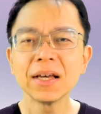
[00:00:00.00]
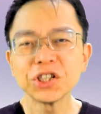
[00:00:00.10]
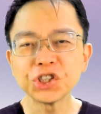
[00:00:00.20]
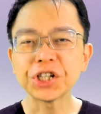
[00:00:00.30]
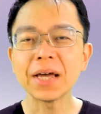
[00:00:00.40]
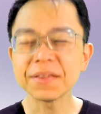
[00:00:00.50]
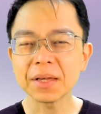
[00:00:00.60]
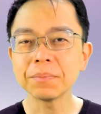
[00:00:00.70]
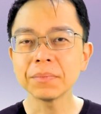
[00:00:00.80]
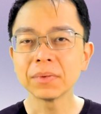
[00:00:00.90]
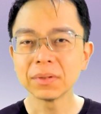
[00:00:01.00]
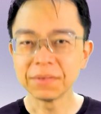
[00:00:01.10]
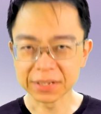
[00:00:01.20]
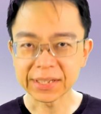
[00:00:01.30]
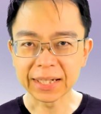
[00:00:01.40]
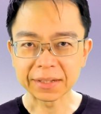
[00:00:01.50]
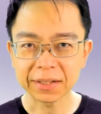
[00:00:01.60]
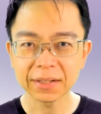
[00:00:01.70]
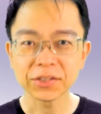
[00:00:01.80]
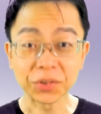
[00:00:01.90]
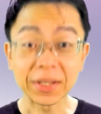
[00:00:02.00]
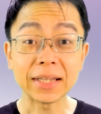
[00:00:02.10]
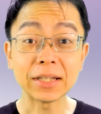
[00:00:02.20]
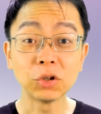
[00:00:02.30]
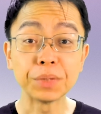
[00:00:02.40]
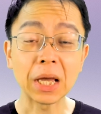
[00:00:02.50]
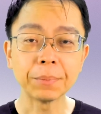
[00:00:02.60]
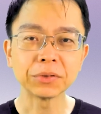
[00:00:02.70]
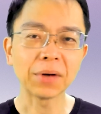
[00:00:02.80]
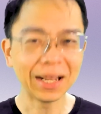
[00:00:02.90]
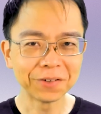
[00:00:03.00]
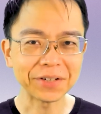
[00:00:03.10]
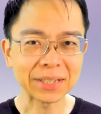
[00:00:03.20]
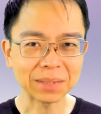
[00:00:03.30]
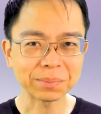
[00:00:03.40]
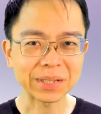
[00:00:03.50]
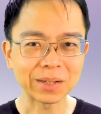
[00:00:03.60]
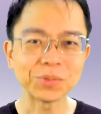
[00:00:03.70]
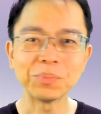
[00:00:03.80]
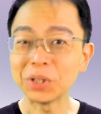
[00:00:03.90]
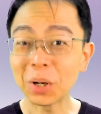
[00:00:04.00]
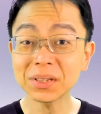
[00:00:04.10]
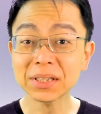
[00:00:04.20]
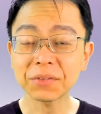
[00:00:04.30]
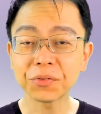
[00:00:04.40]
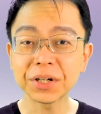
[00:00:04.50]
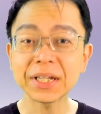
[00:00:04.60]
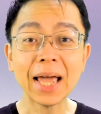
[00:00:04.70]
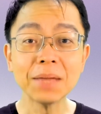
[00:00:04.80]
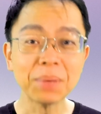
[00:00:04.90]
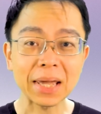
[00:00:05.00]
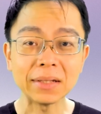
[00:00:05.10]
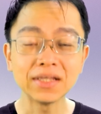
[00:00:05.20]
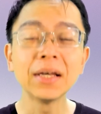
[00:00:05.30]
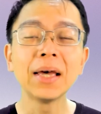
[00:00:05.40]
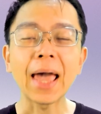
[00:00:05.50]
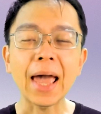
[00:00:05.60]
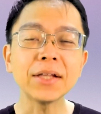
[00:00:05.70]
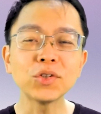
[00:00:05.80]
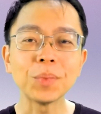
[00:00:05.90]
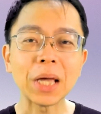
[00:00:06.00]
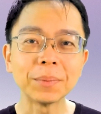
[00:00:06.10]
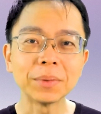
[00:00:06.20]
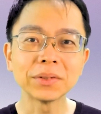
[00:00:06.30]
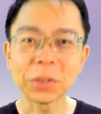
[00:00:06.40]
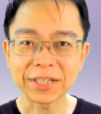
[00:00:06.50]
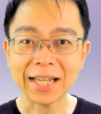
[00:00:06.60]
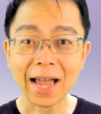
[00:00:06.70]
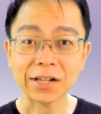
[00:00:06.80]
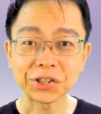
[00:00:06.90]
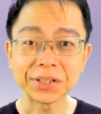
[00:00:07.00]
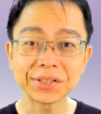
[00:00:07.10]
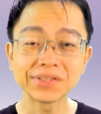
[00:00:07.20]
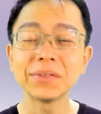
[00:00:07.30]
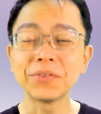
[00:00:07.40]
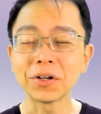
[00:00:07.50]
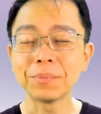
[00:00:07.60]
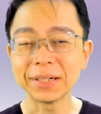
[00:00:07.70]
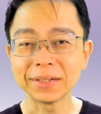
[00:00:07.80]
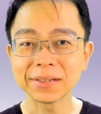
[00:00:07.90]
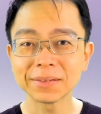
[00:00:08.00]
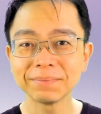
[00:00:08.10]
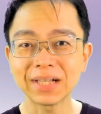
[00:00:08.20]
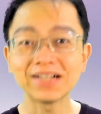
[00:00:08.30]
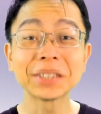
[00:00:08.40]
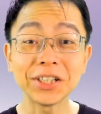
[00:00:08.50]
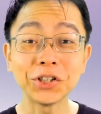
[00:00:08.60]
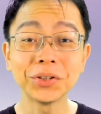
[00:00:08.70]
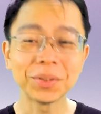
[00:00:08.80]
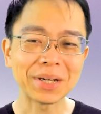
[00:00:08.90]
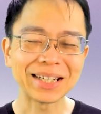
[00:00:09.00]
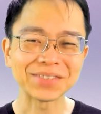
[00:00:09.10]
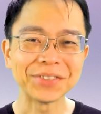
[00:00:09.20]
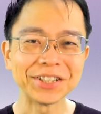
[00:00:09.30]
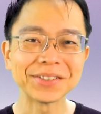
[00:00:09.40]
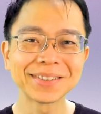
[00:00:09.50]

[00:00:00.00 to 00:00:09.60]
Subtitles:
share them this link so that they will be able to elevate themselves beyond suffering and pain and to be able to take actions for abundance. I'll see you in my next video.